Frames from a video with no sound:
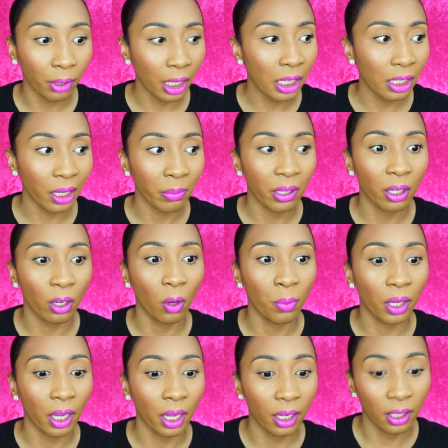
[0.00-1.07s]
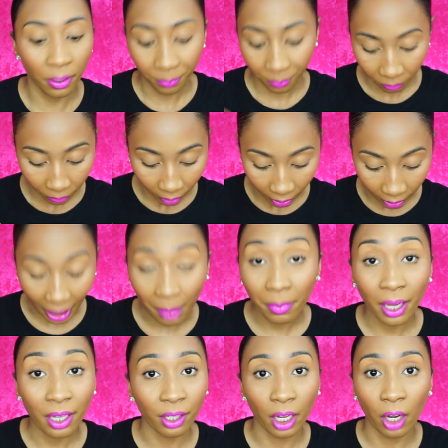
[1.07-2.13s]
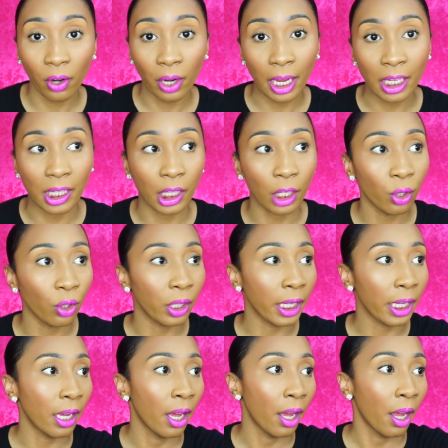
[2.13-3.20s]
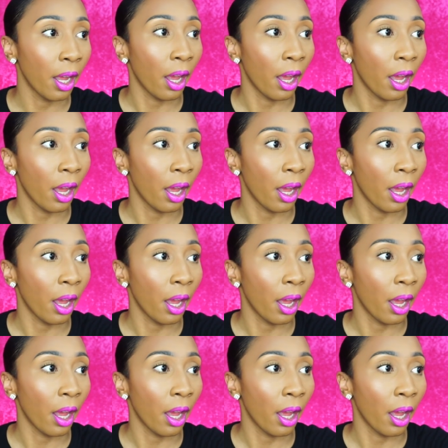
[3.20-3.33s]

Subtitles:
please let me know, because that mascara has literally